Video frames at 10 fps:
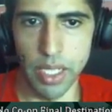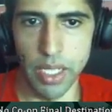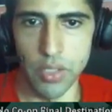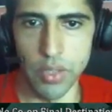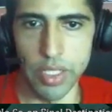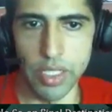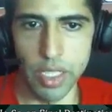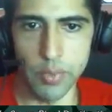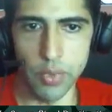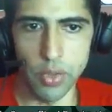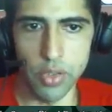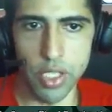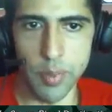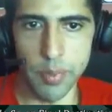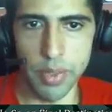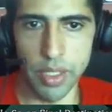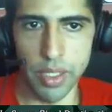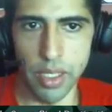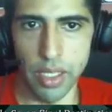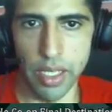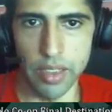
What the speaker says: do a deep roll jump into